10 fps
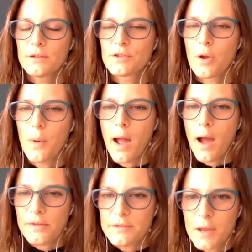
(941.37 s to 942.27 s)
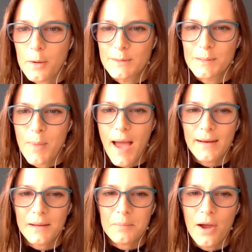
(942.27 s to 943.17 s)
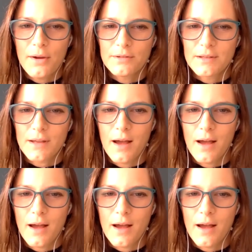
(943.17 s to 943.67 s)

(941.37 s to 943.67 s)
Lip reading: So where others go into panic mode,